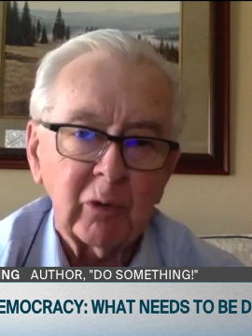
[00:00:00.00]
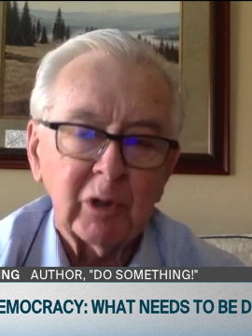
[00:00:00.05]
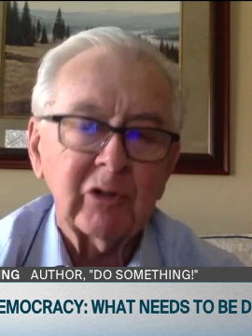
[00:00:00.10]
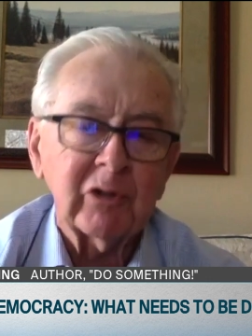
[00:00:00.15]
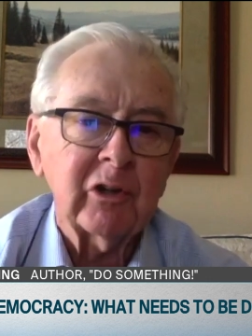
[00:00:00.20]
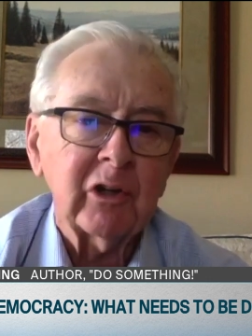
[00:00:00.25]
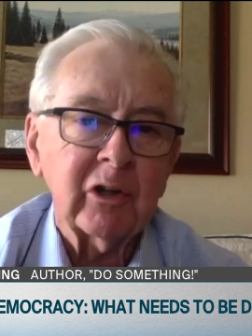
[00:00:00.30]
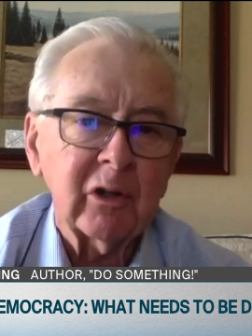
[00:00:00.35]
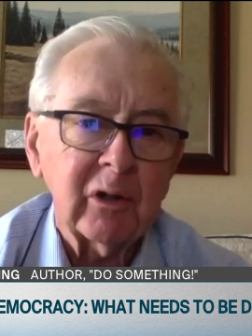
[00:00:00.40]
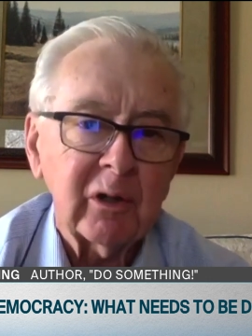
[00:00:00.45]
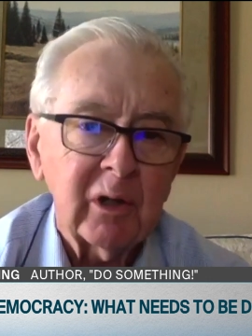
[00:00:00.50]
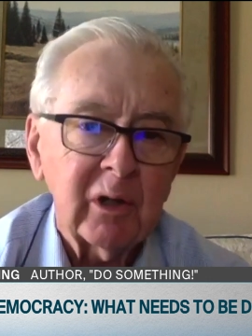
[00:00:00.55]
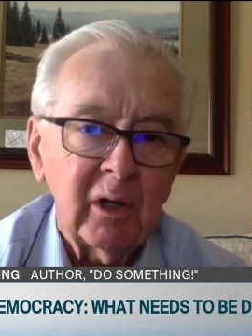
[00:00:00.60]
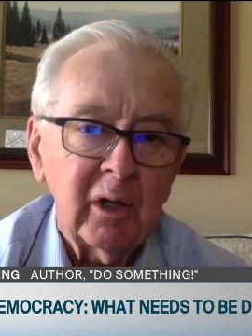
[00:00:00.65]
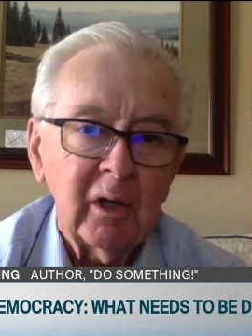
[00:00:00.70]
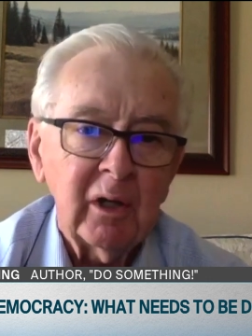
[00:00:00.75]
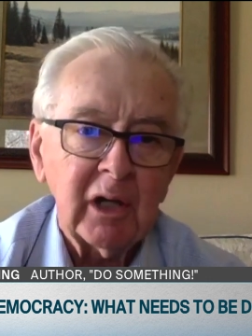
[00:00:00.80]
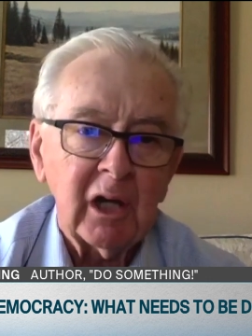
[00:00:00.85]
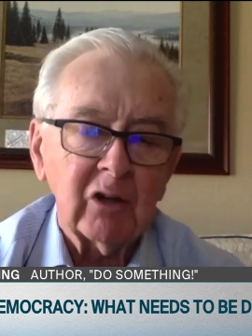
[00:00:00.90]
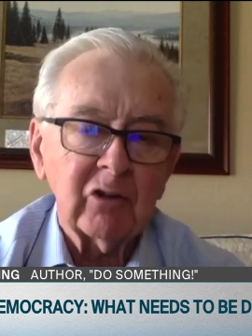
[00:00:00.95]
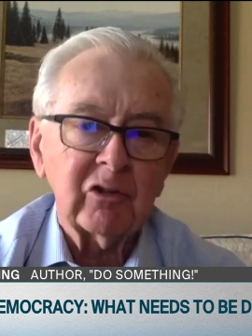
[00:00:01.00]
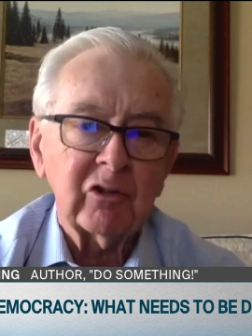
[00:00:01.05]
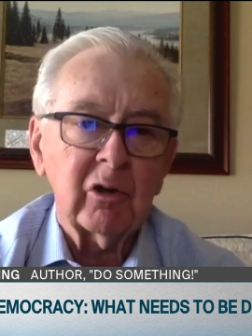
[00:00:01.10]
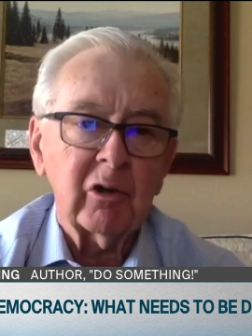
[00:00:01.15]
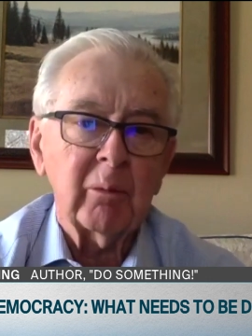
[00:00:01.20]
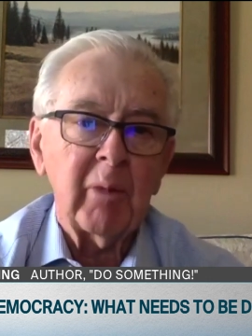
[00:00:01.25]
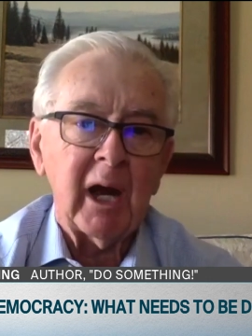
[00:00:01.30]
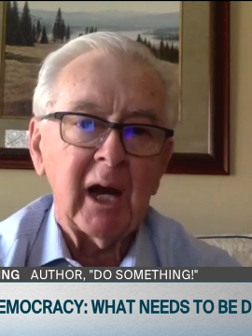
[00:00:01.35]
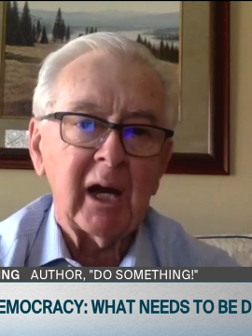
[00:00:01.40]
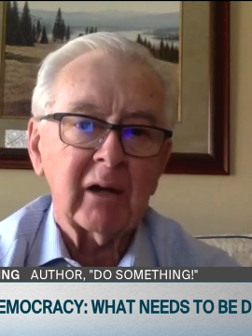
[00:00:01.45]
what your cultural
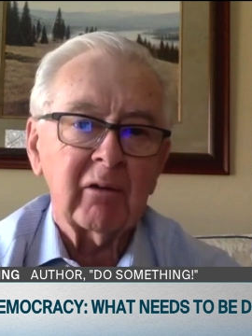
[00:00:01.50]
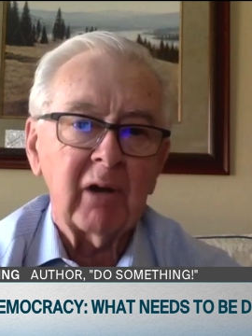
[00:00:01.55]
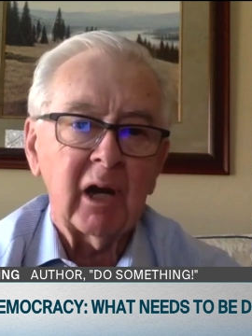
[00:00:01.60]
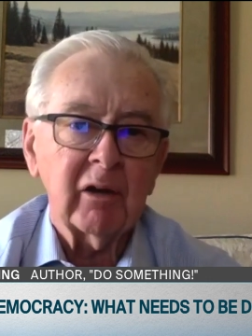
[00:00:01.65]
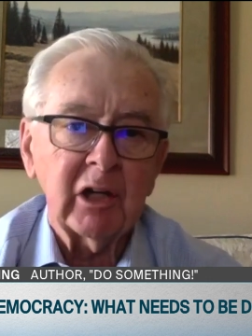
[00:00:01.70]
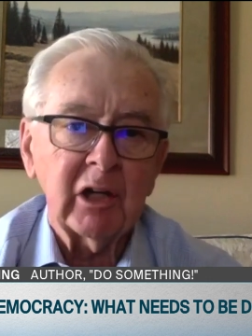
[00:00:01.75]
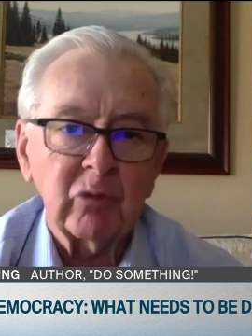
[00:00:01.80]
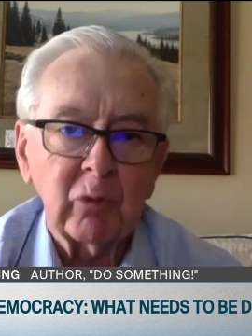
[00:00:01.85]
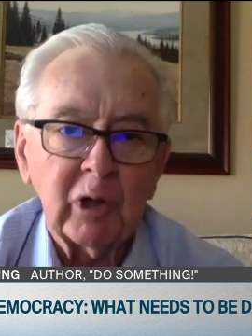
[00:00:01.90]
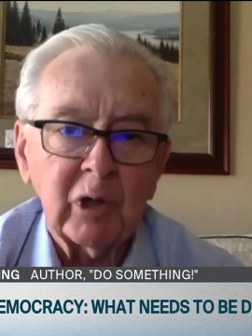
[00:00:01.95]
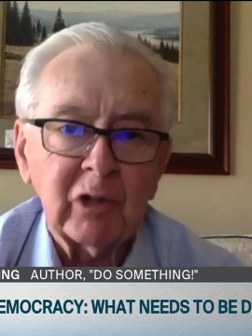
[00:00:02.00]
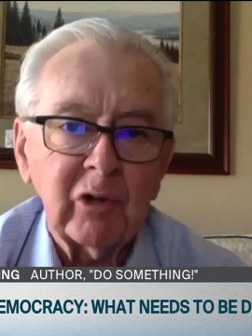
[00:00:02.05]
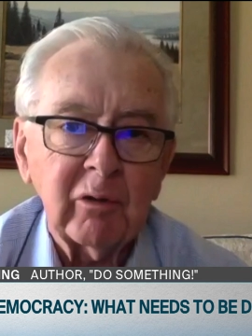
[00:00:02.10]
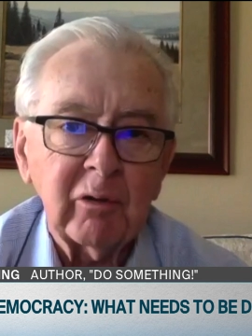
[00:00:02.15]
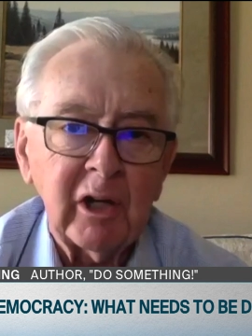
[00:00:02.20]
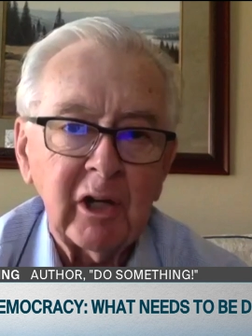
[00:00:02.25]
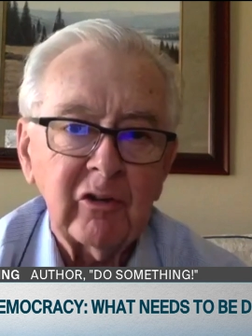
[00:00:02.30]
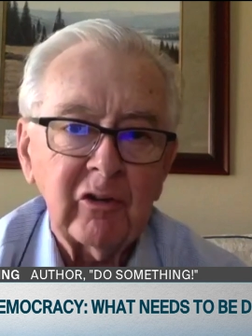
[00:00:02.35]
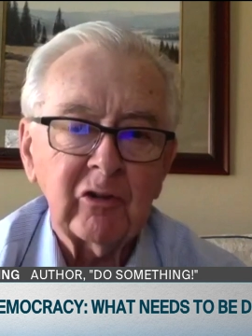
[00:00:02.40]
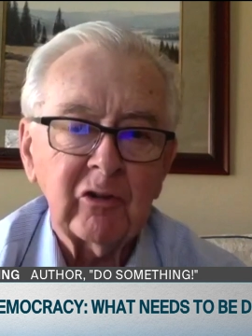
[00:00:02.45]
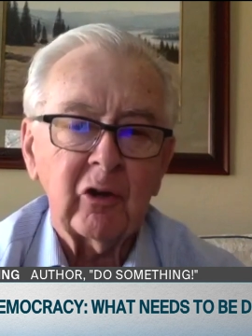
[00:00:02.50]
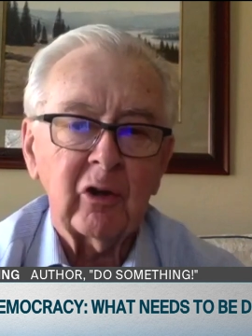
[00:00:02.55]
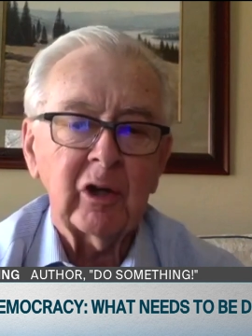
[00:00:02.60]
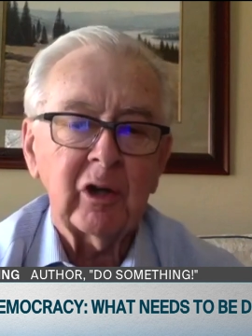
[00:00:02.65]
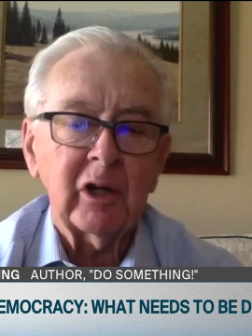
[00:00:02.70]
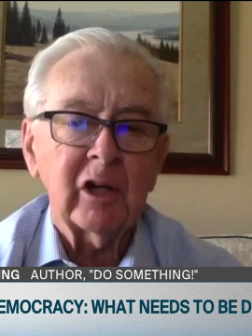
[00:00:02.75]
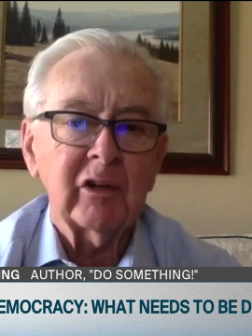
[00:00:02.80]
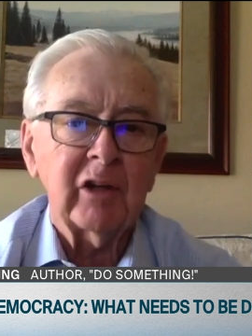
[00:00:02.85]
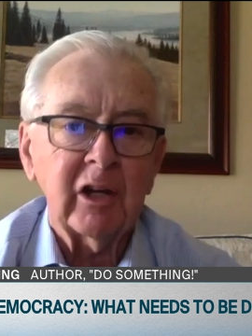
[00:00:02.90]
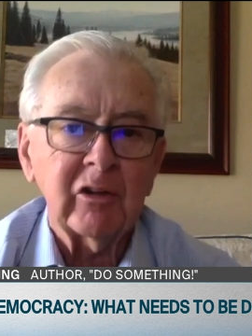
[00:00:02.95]
background is, what your religious
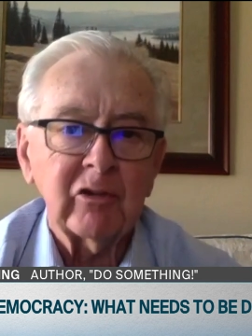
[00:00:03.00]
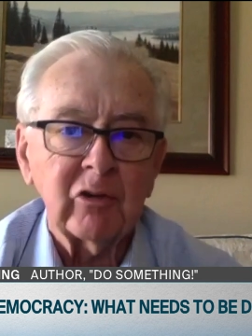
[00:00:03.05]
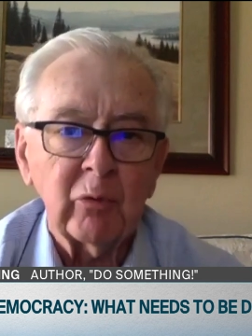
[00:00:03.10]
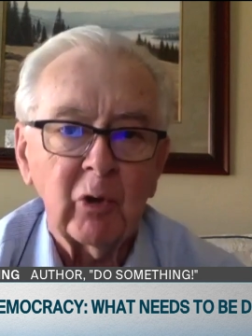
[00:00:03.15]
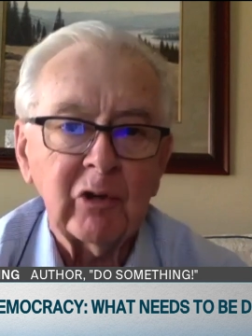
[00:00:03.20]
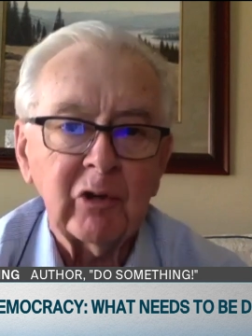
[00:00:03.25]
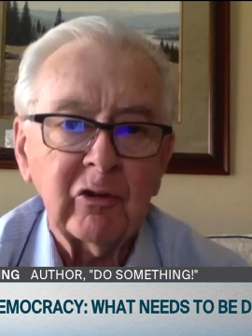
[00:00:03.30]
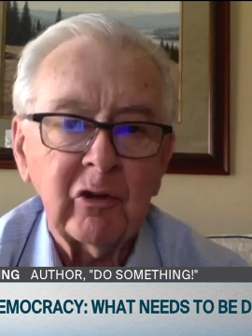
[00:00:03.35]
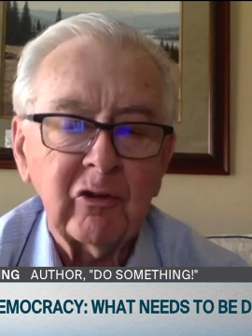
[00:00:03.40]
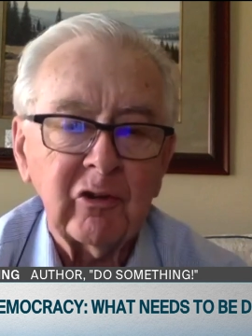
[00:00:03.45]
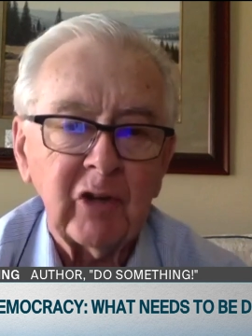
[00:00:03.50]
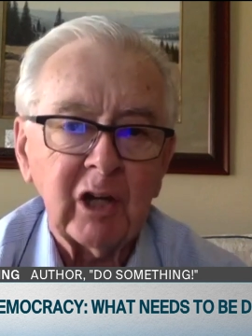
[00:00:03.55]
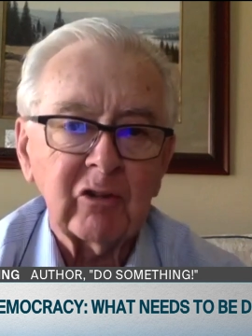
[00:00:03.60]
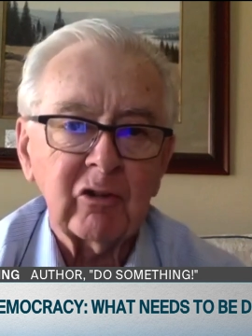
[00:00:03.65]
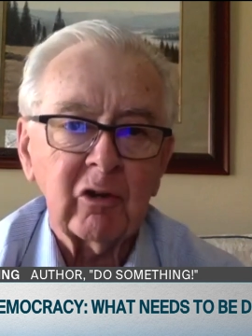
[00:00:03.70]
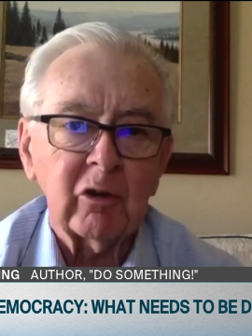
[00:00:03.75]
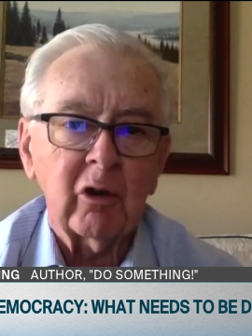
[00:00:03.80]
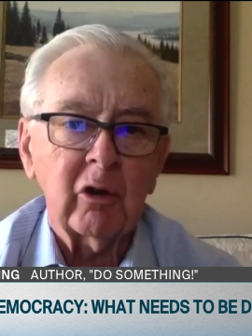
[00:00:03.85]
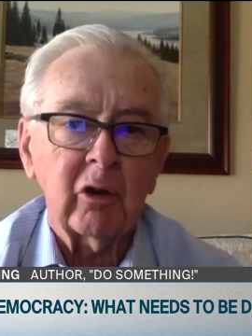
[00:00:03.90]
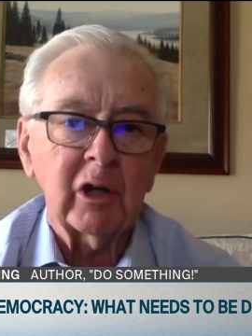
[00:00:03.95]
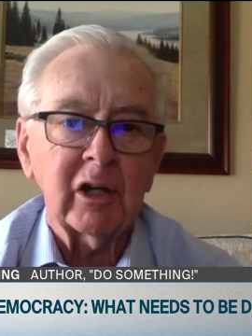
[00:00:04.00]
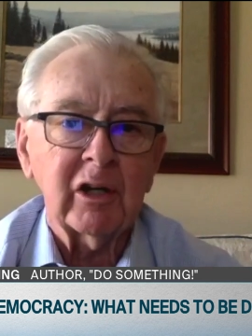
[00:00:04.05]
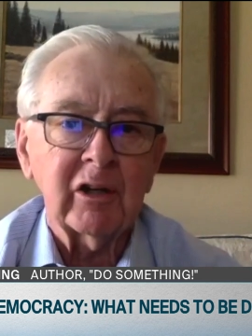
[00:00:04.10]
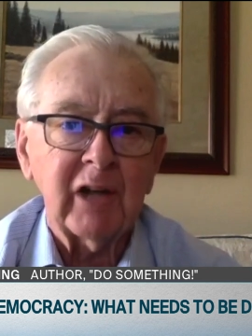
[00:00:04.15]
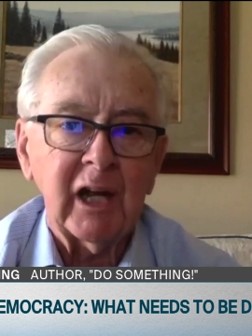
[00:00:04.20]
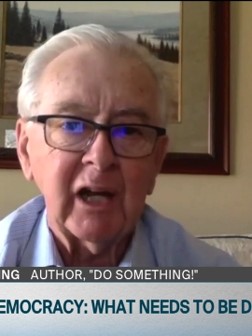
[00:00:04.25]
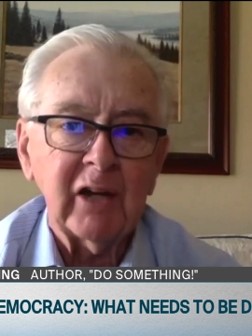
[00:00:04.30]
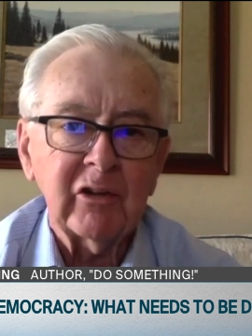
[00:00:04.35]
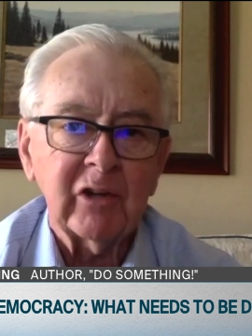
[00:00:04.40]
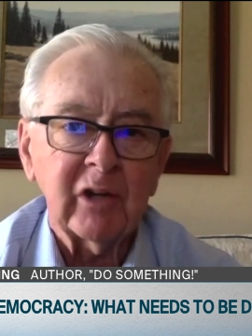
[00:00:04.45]
orientation, what's your sexual
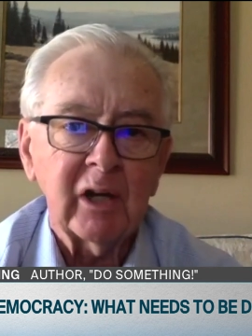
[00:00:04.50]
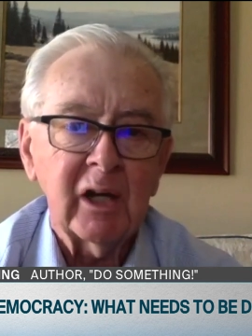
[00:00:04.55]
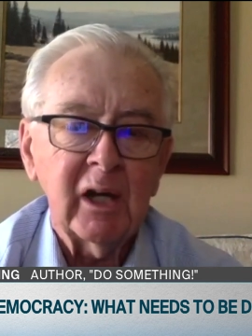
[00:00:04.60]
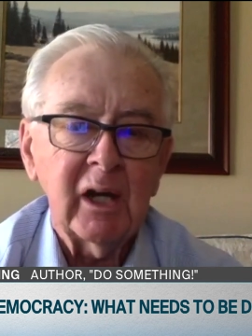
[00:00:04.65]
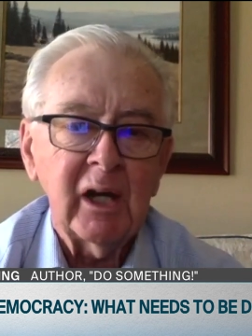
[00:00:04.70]
orientation.